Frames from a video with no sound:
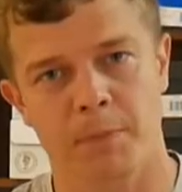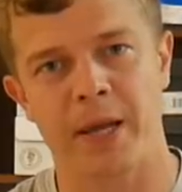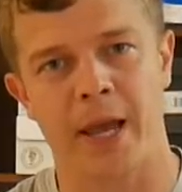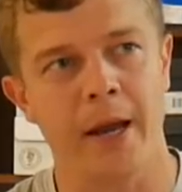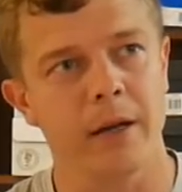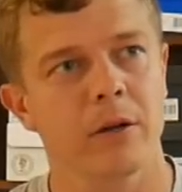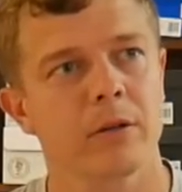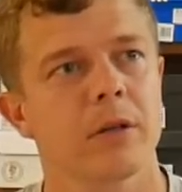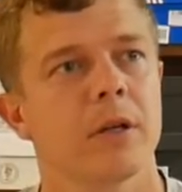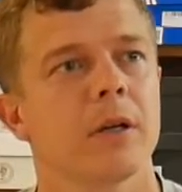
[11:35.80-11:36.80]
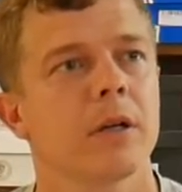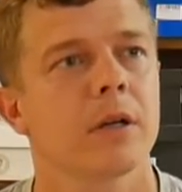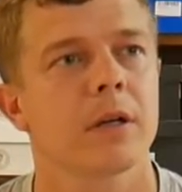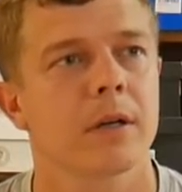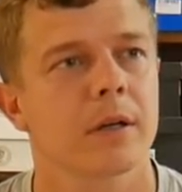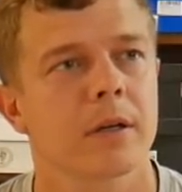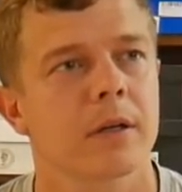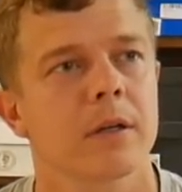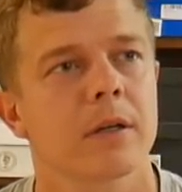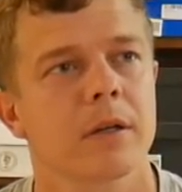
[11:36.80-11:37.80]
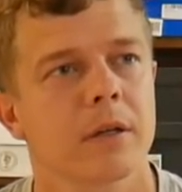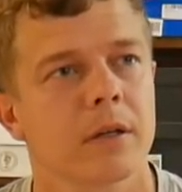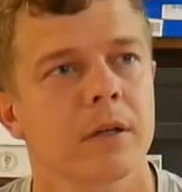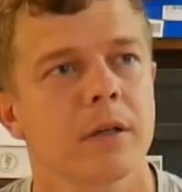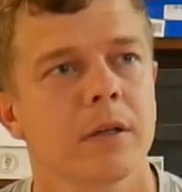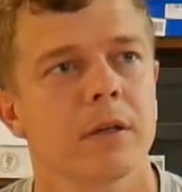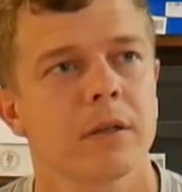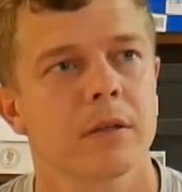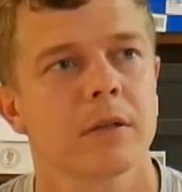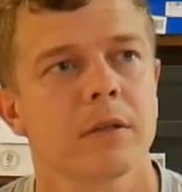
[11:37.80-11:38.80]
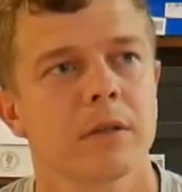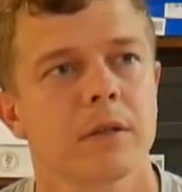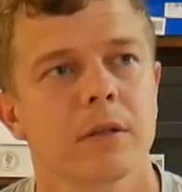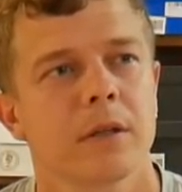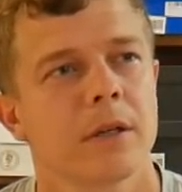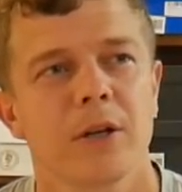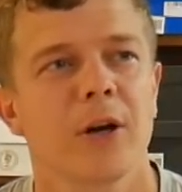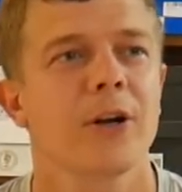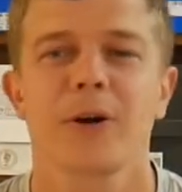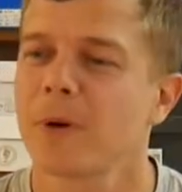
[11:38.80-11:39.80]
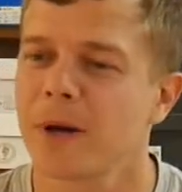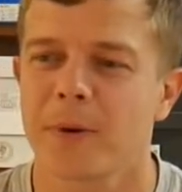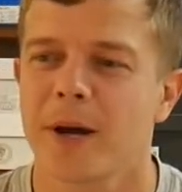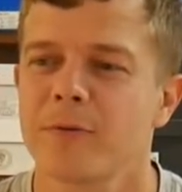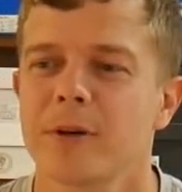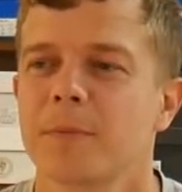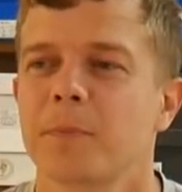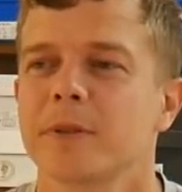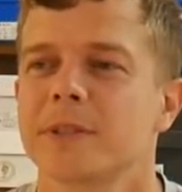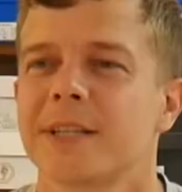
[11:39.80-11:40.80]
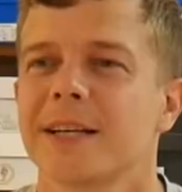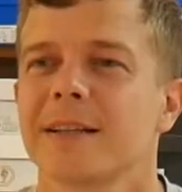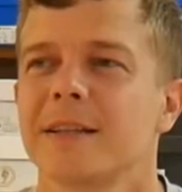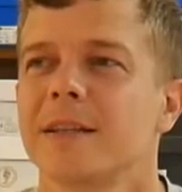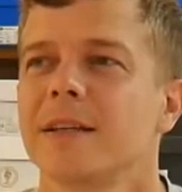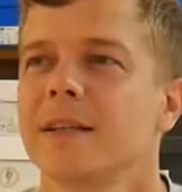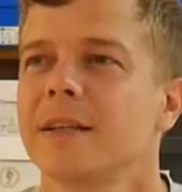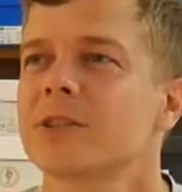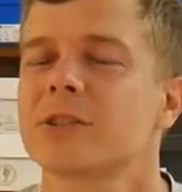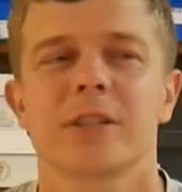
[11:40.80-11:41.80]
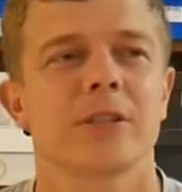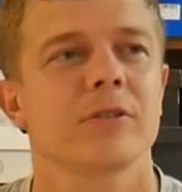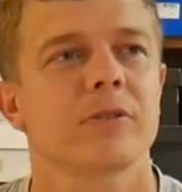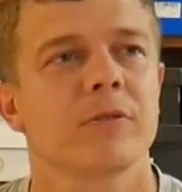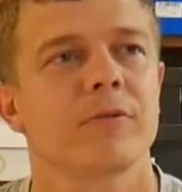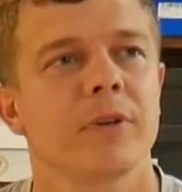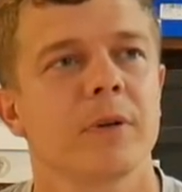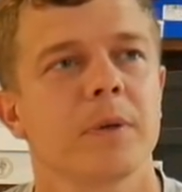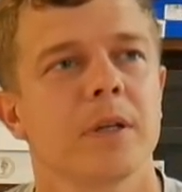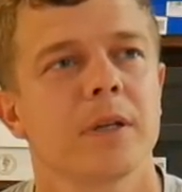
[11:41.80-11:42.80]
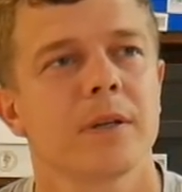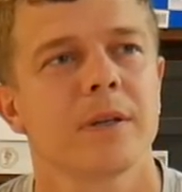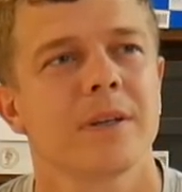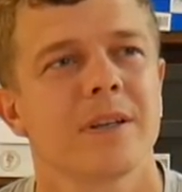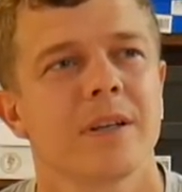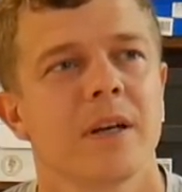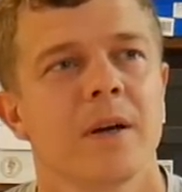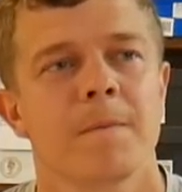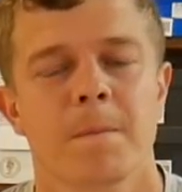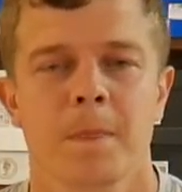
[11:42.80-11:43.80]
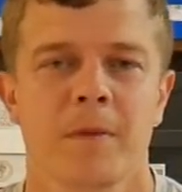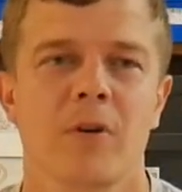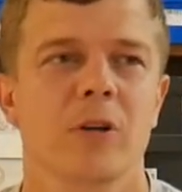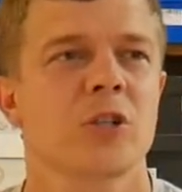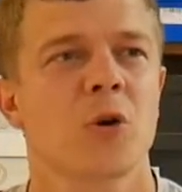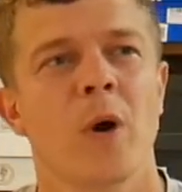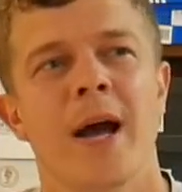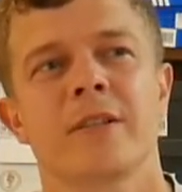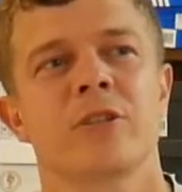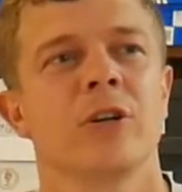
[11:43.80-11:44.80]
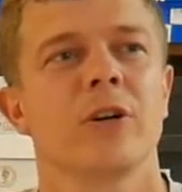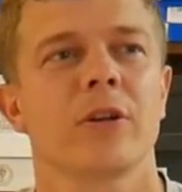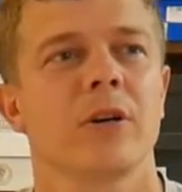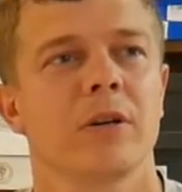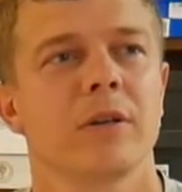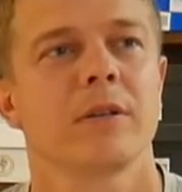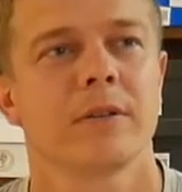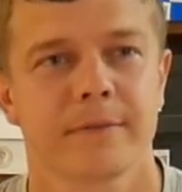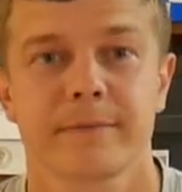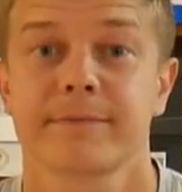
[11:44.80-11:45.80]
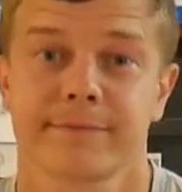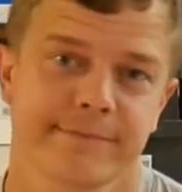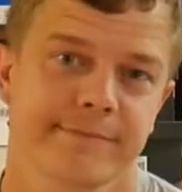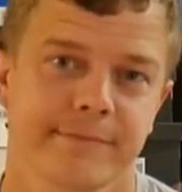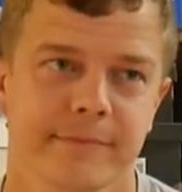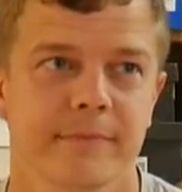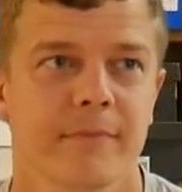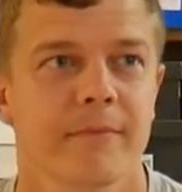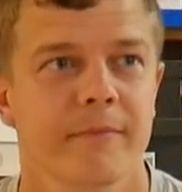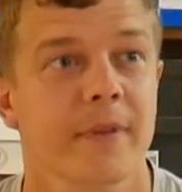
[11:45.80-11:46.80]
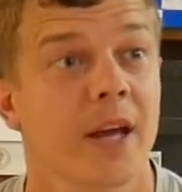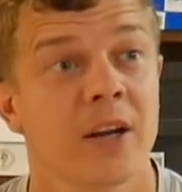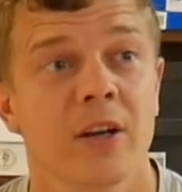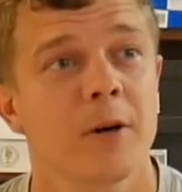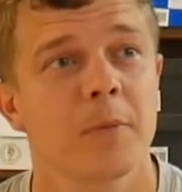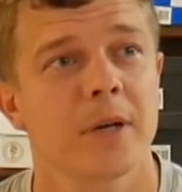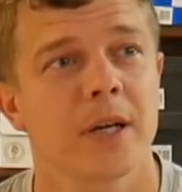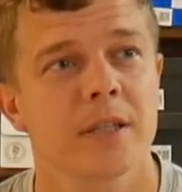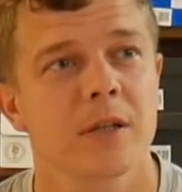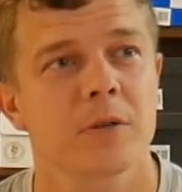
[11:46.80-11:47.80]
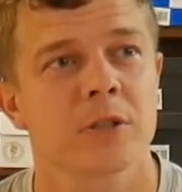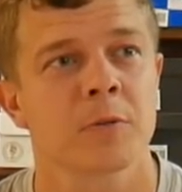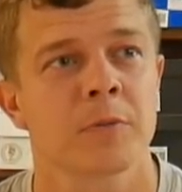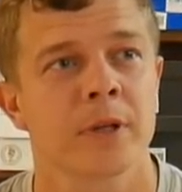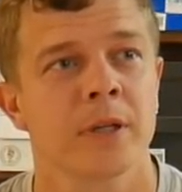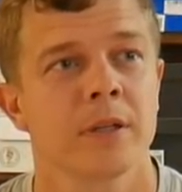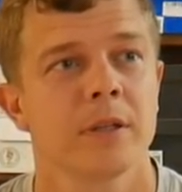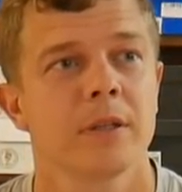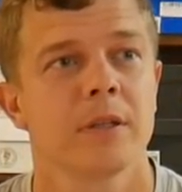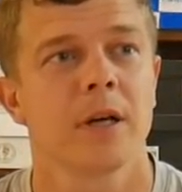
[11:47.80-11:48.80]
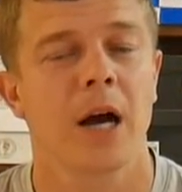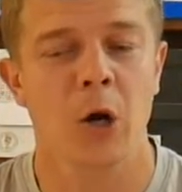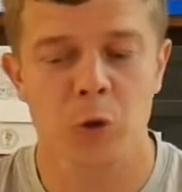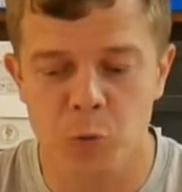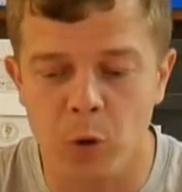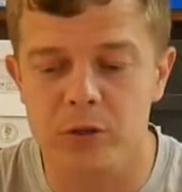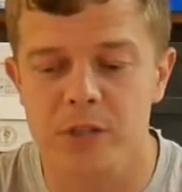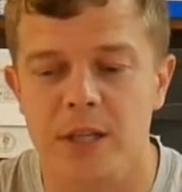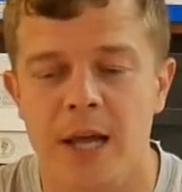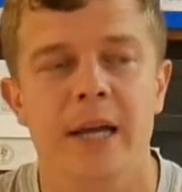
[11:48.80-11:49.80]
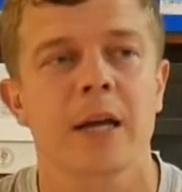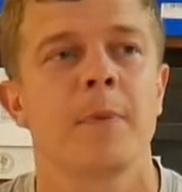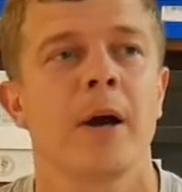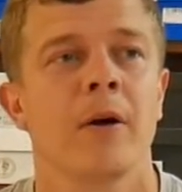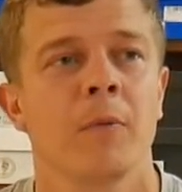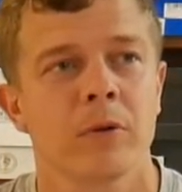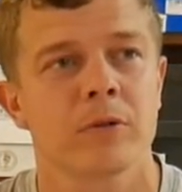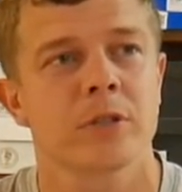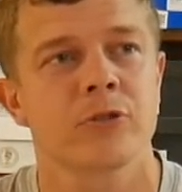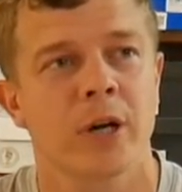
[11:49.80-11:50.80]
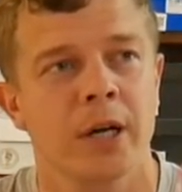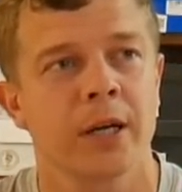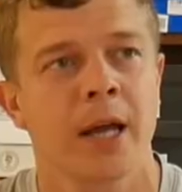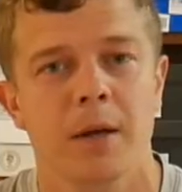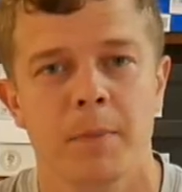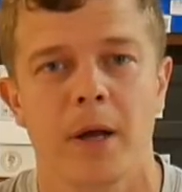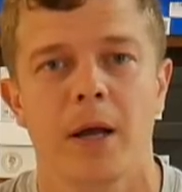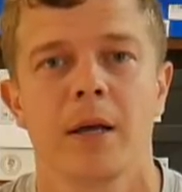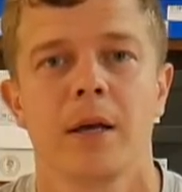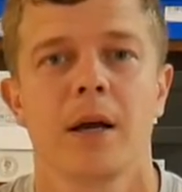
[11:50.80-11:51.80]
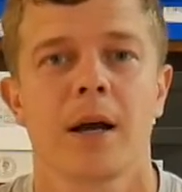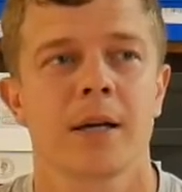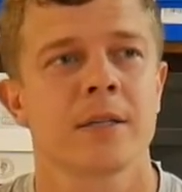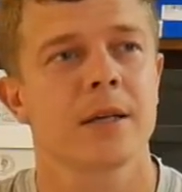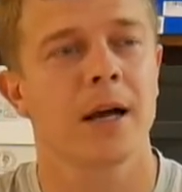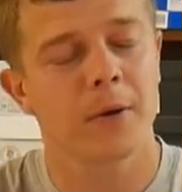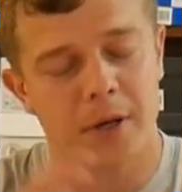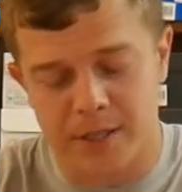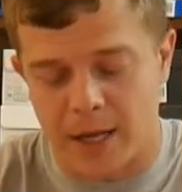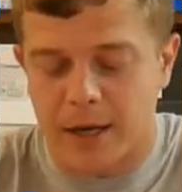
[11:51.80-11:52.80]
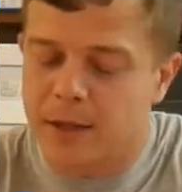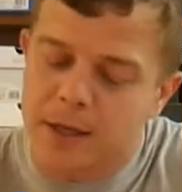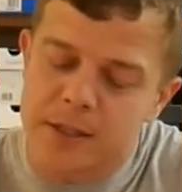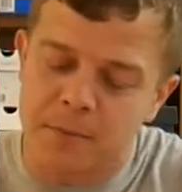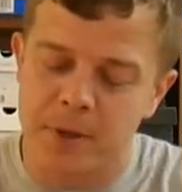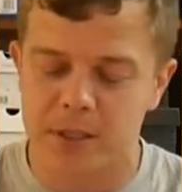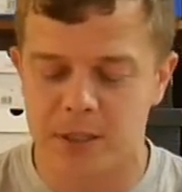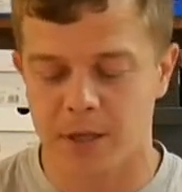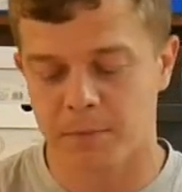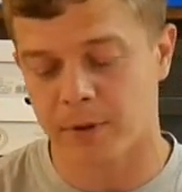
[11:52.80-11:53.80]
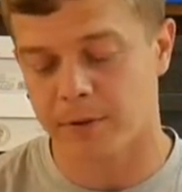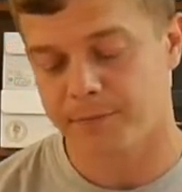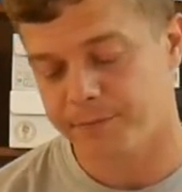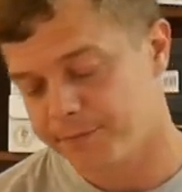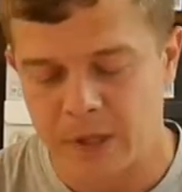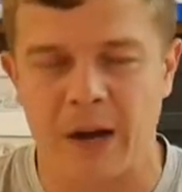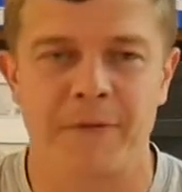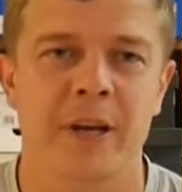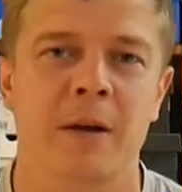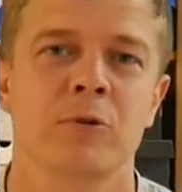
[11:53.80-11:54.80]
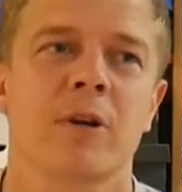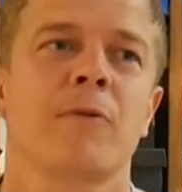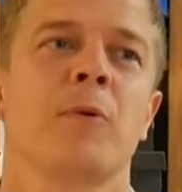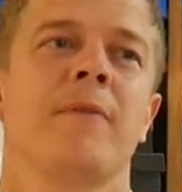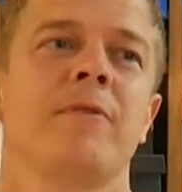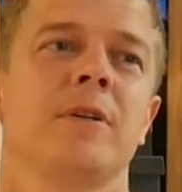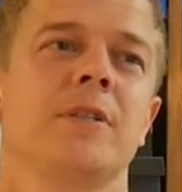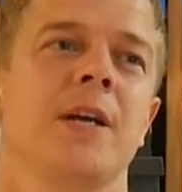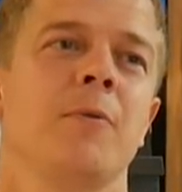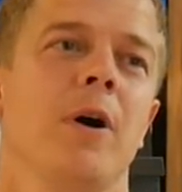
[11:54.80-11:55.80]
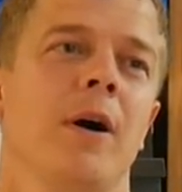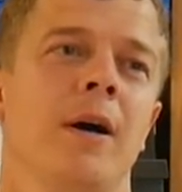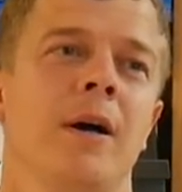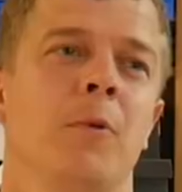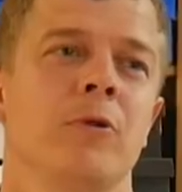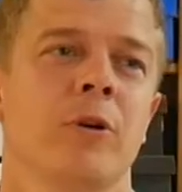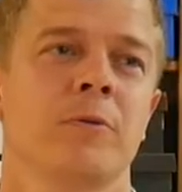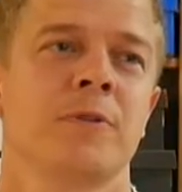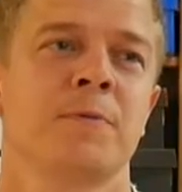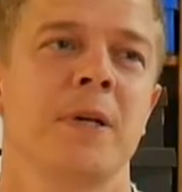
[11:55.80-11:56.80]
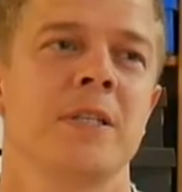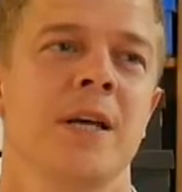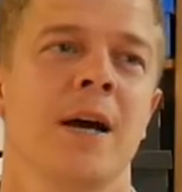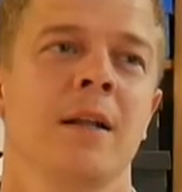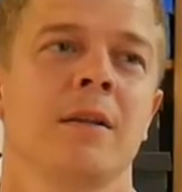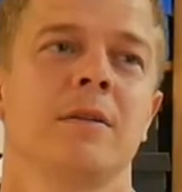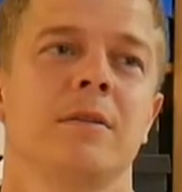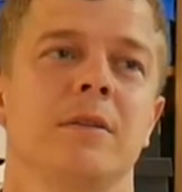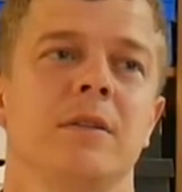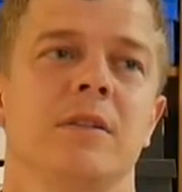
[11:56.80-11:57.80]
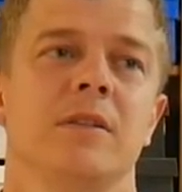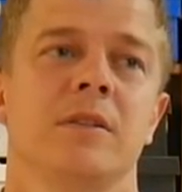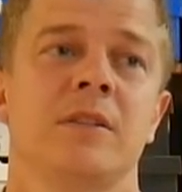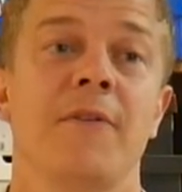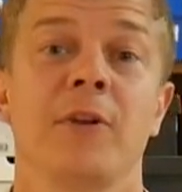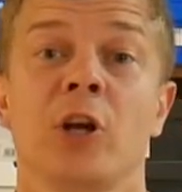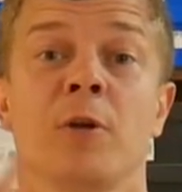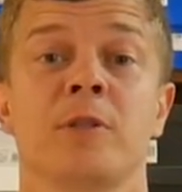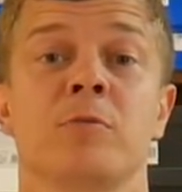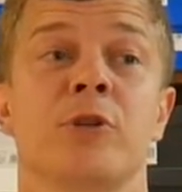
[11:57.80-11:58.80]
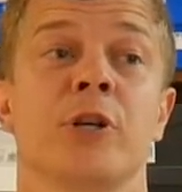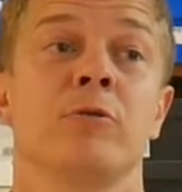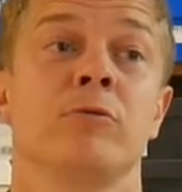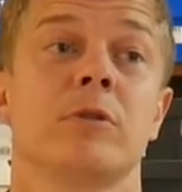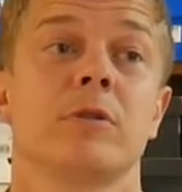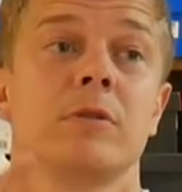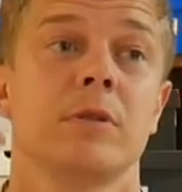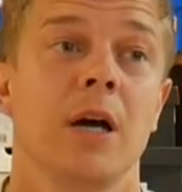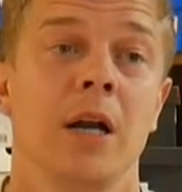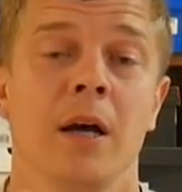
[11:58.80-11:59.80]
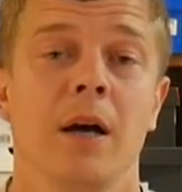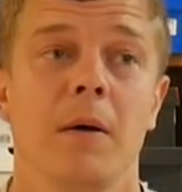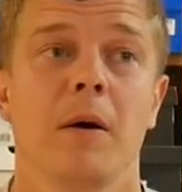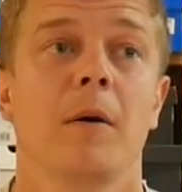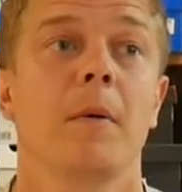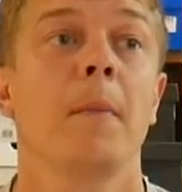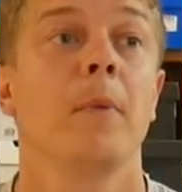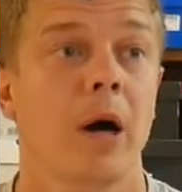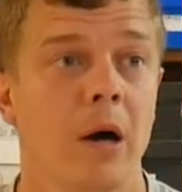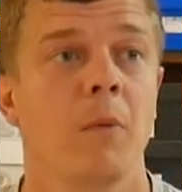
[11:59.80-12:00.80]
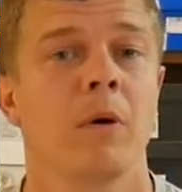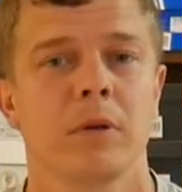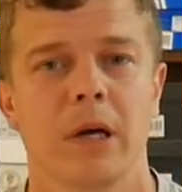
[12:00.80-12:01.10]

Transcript: the big end on. Like, I'm still not a big fan of the. Uh, we'll get the ones with the lens on. No, no, well, whatever. but still, there's 1500s have got a little N on, haven't they? They've got a square toe. They've got a square toe box. It's always something. I know, but it is always something. Yeah. I always want to like a pair and want to try and get a pair because it's that eclectic mix in it. But yep. I think I'm just going to wait for see what uh, what drops for Special. Oh yeah. Definitely going to be some shoes. I, oh, right. Okay. i want.